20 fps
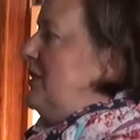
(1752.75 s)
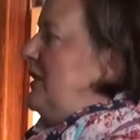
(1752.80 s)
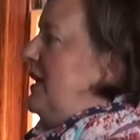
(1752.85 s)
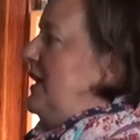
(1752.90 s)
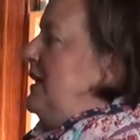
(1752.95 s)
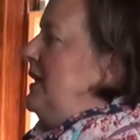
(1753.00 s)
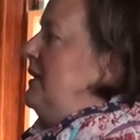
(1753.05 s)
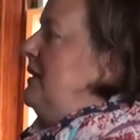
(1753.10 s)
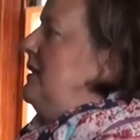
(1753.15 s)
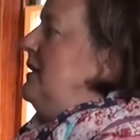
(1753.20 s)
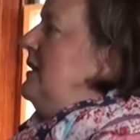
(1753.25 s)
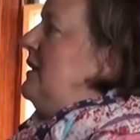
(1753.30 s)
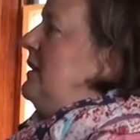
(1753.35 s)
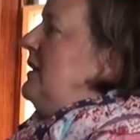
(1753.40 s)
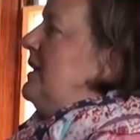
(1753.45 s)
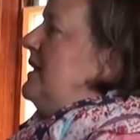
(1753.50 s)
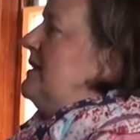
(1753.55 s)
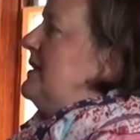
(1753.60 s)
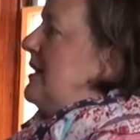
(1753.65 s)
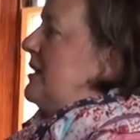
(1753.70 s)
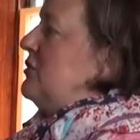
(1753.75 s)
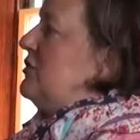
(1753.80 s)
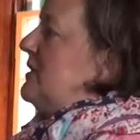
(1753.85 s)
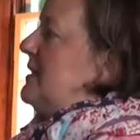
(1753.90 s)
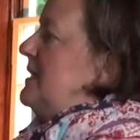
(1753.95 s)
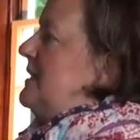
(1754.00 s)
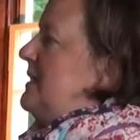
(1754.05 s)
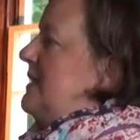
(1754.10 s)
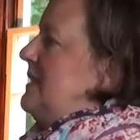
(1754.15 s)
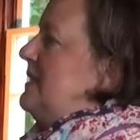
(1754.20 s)
grain is
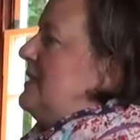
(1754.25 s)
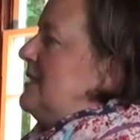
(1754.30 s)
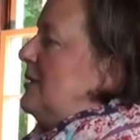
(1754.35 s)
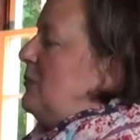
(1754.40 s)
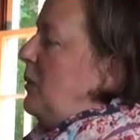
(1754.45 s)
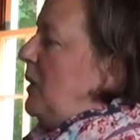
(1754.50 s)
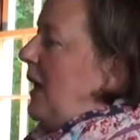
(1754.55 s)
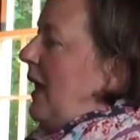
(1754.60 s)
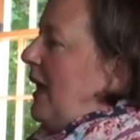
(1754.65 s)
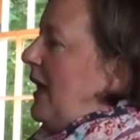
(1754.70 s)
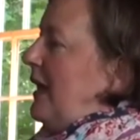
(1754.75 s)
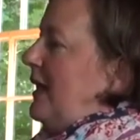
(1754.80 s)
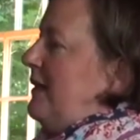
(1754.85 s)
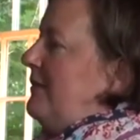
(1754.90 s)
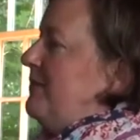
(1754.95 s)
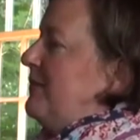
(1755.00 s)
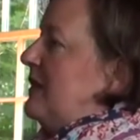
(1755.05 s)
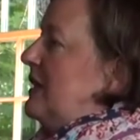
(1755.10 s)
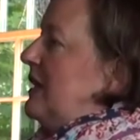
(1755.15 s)
actually seed supply.